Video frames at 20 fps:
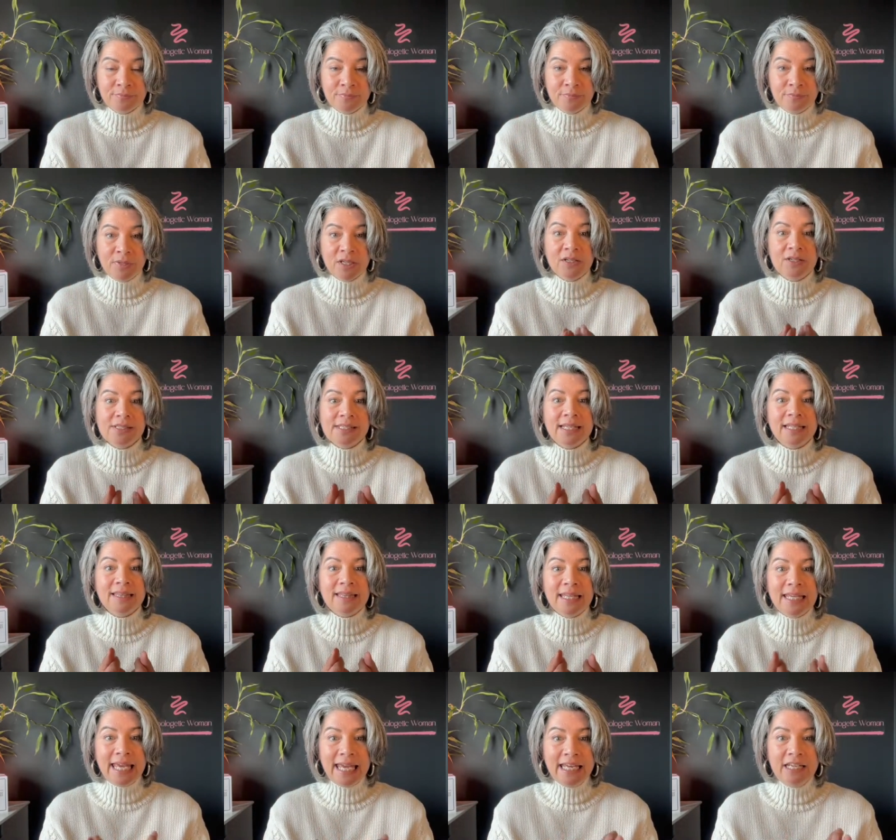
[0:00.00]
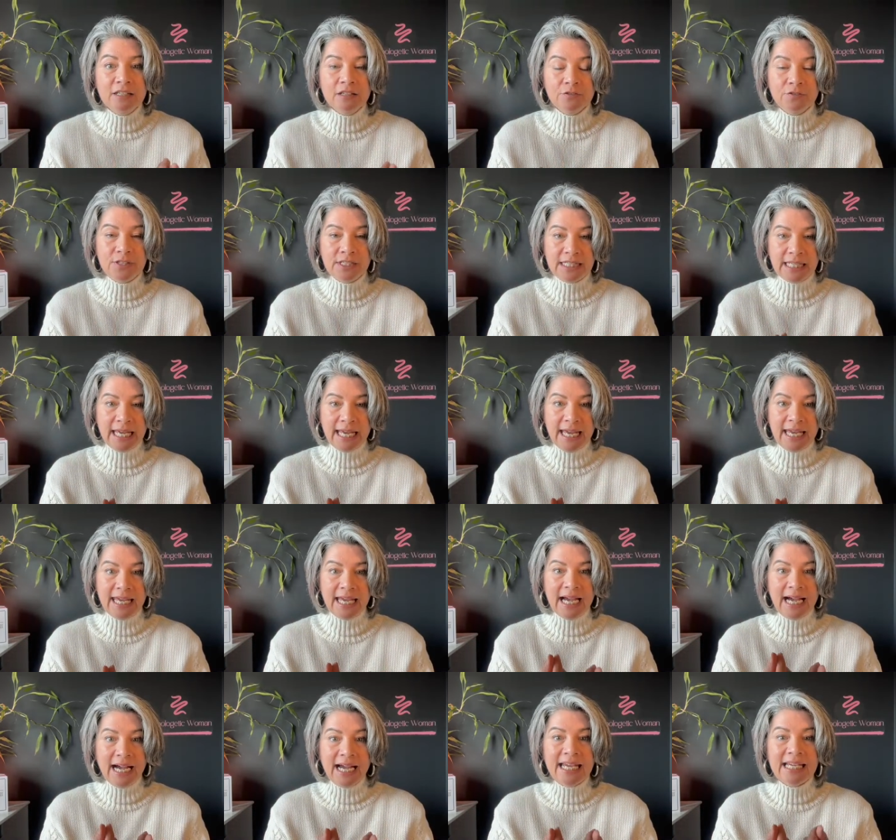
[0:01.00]
because at the end of the day,
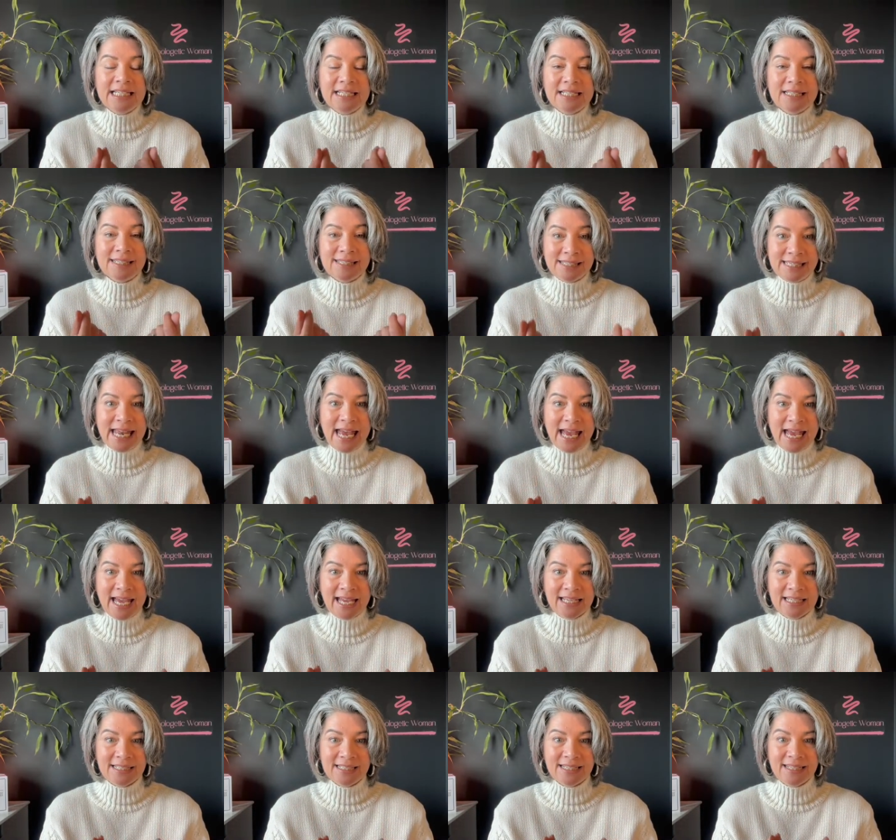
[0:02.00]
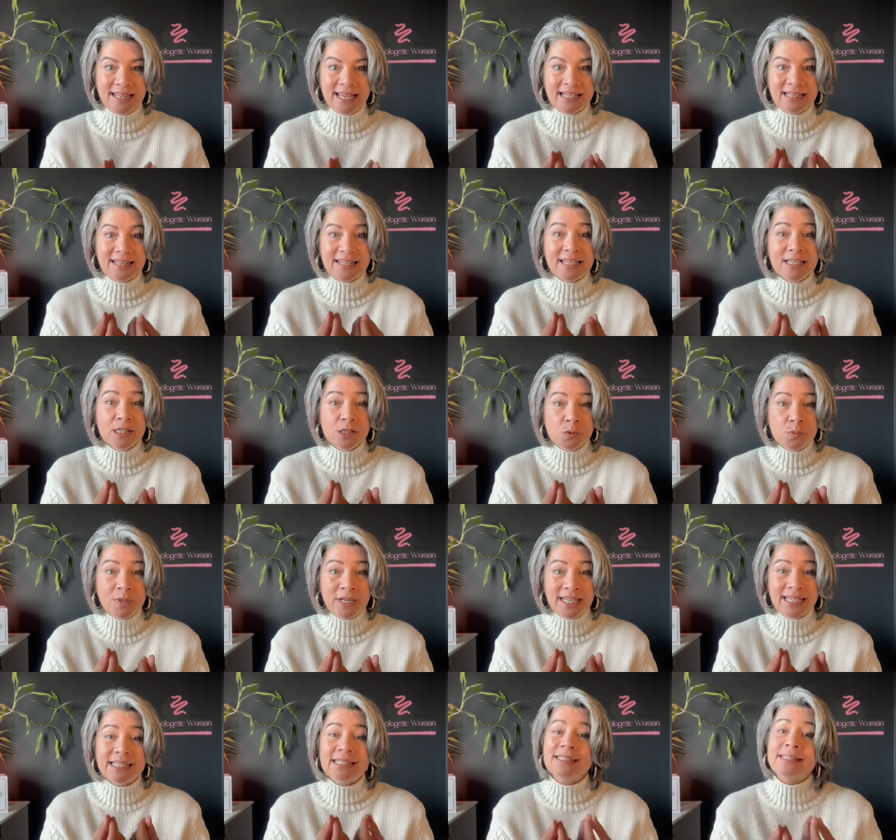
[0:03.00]
I understand that these were
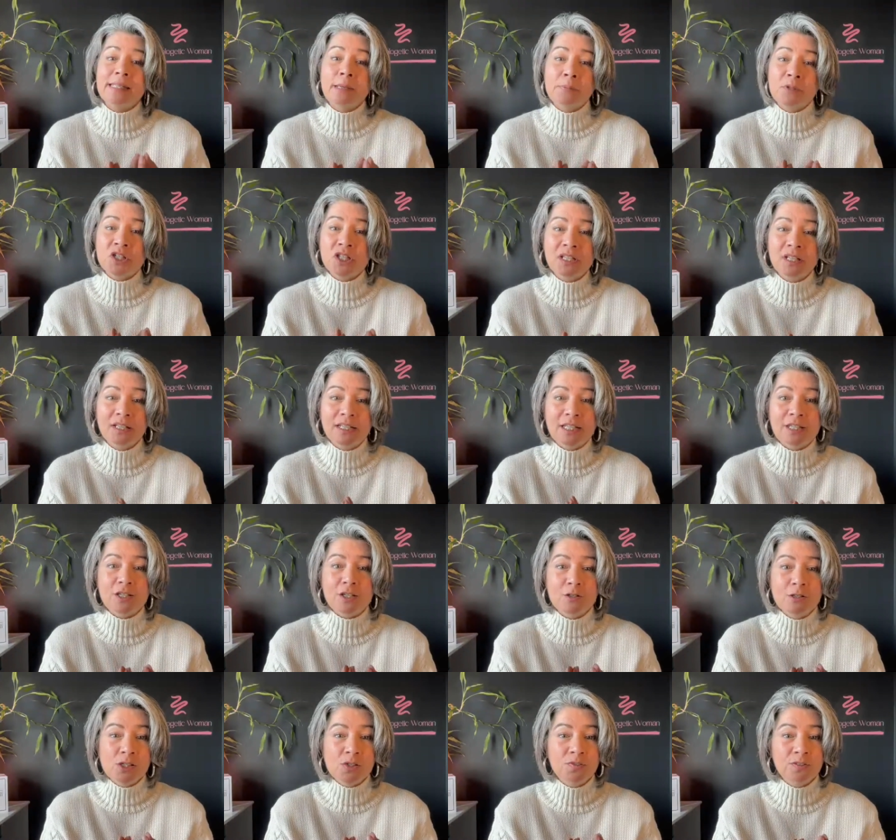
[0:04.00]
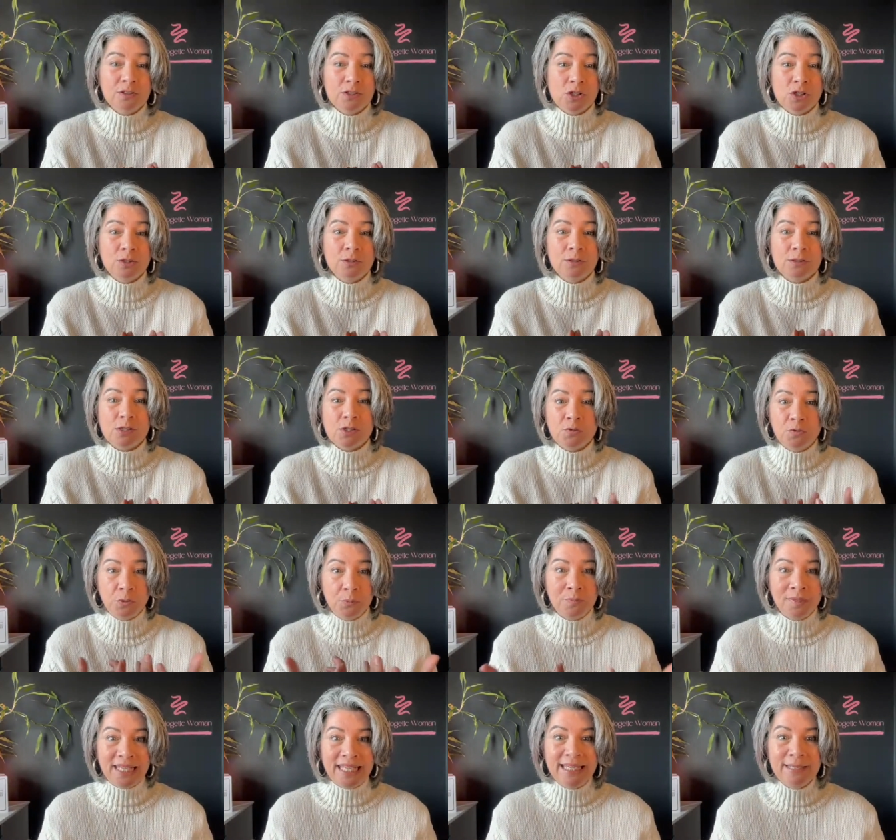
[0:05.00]
exceptionally useful tools for
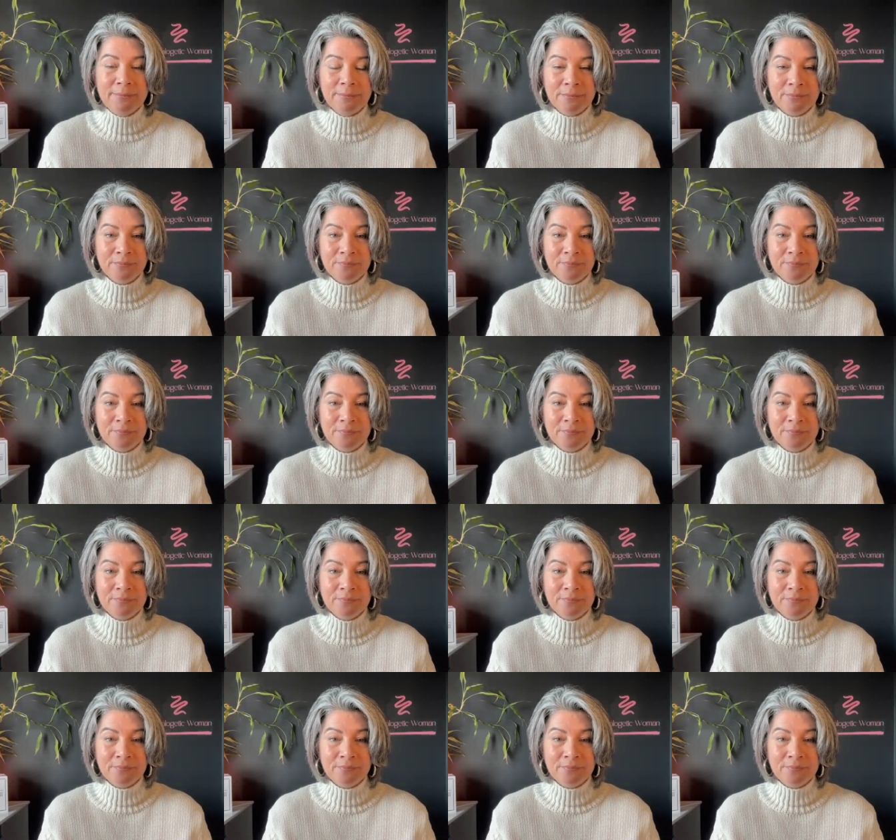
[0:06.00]
me,